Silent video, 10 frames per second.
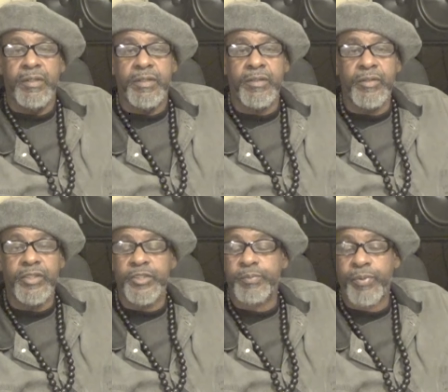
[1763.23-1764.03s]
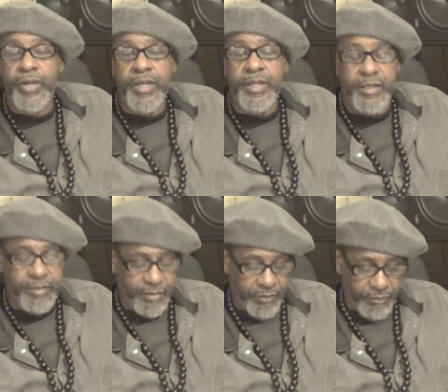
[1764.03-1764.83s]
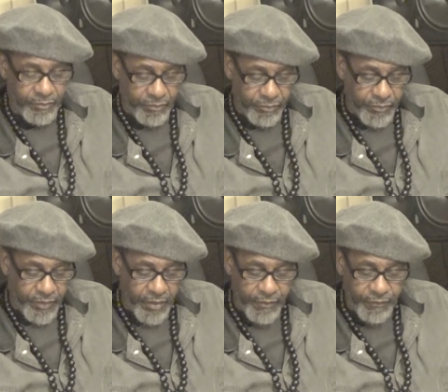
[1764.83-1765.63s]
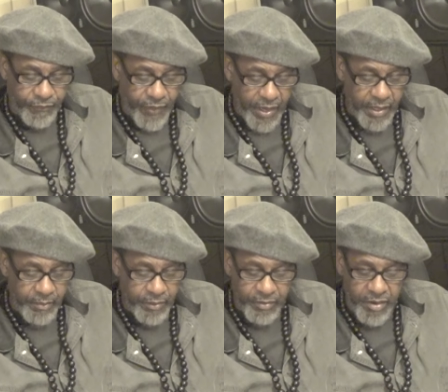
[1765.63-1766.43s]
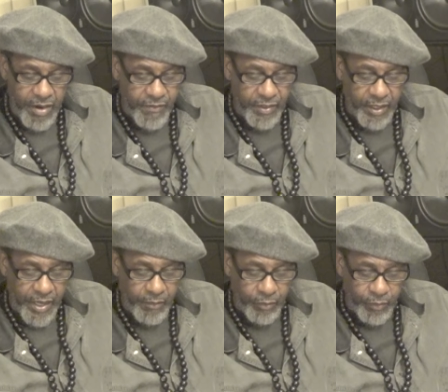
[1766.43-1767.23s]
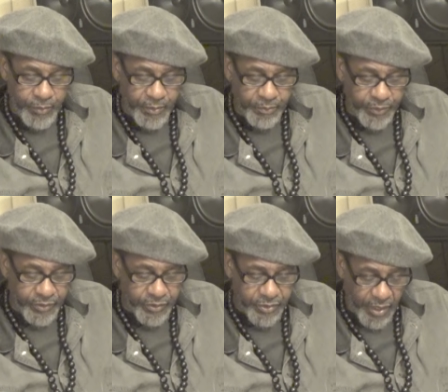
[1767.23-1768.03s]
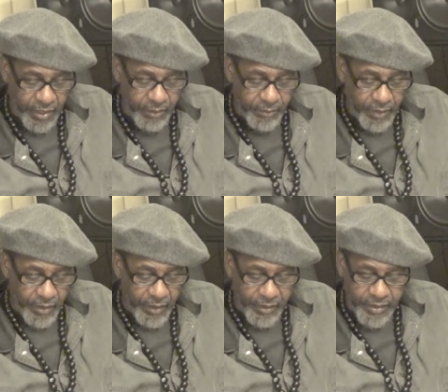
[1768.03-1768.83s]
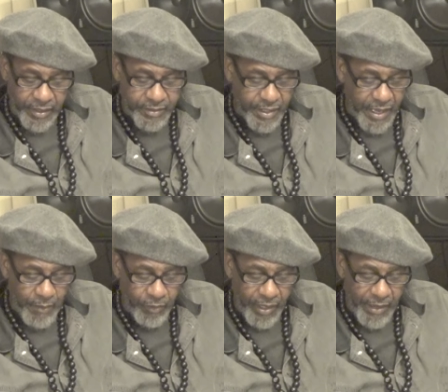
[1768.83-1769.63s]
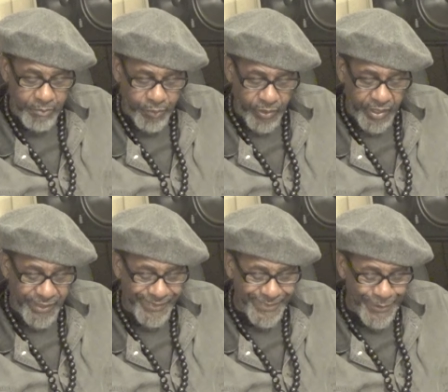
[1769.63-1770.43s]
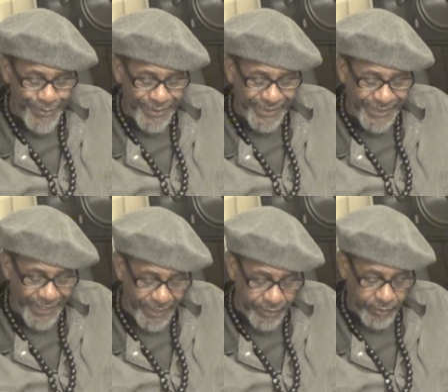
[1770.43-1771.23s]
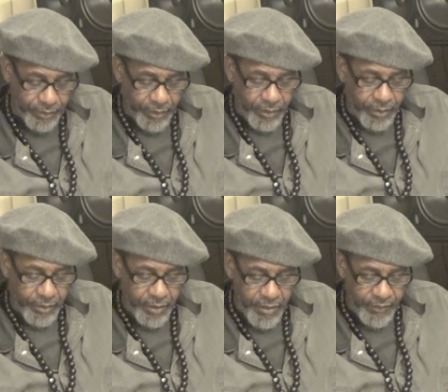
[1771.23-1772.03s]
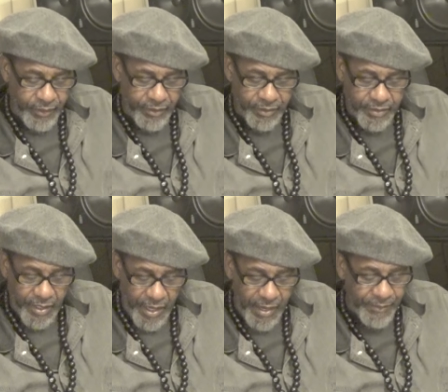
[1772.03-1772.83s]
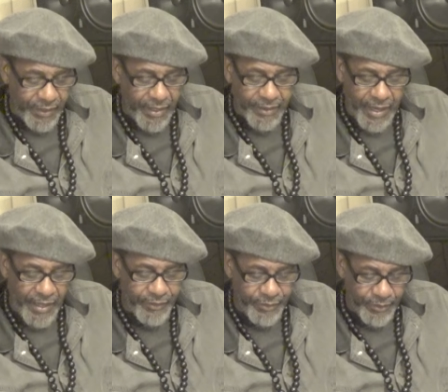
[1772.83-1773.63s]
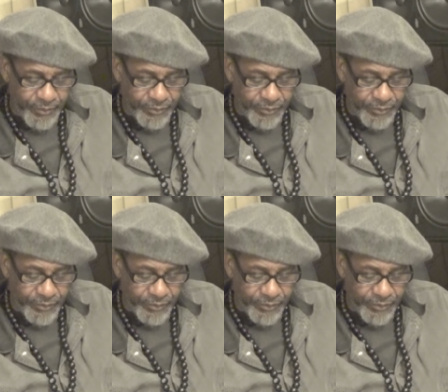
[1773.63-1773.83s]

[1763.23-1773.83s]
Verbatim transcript: going will get us praise and fame in every land where we've been put to shame. At that time will I bring you again, even in the time that I gather you.